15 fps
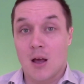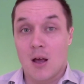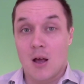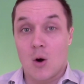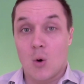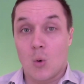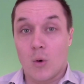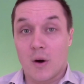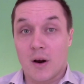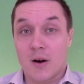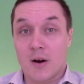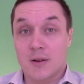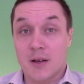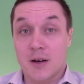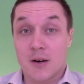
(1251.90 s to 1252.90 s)

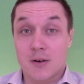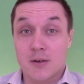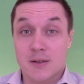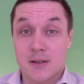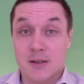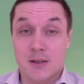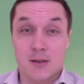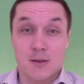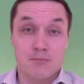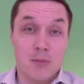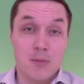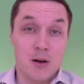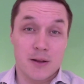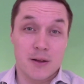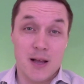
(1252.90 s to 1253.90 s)
where there's
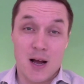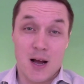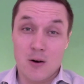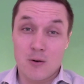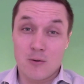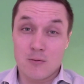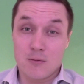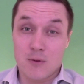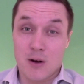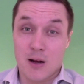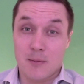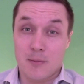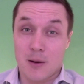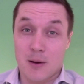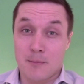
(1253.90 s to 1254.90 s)
now a,
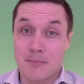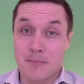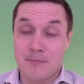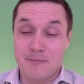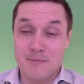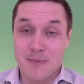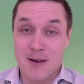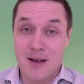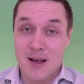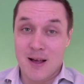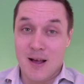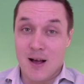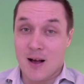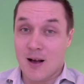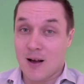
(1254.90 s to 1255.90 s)

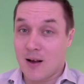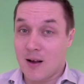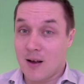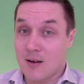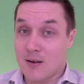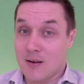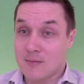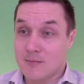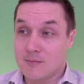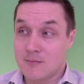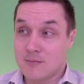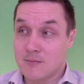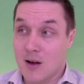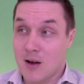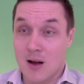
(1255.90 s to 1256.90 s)
a,
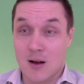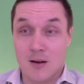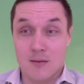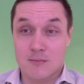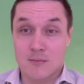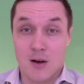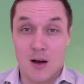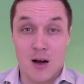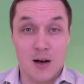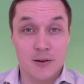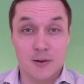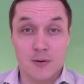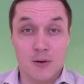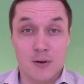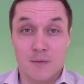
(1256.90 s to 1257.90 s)

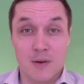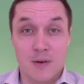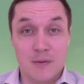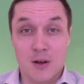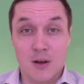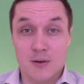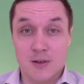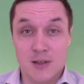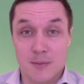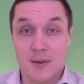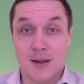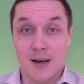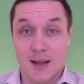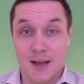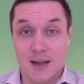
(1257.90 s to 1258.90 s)
150 or
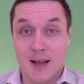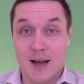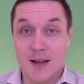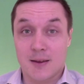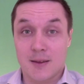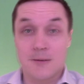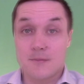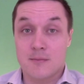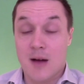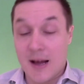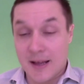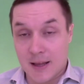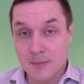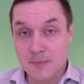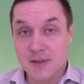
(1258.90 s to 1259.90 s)
something like that
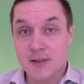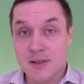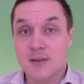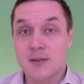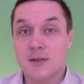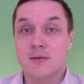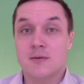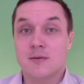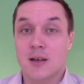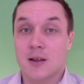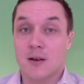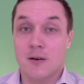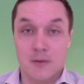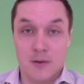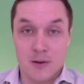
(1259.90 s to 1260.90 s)
items that
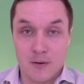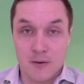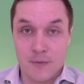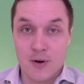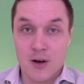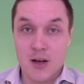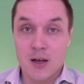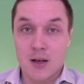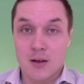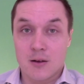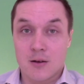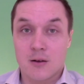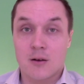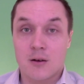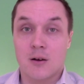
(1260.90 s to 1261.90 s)
are that are free.
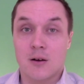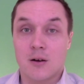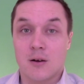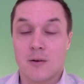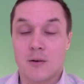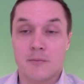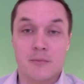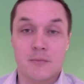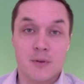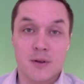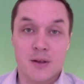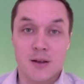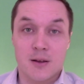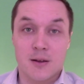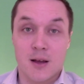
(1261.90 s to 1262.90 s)
Um,
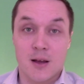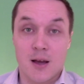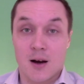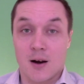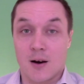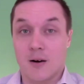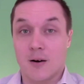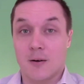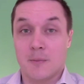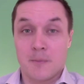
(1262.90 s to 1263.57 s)
they, they are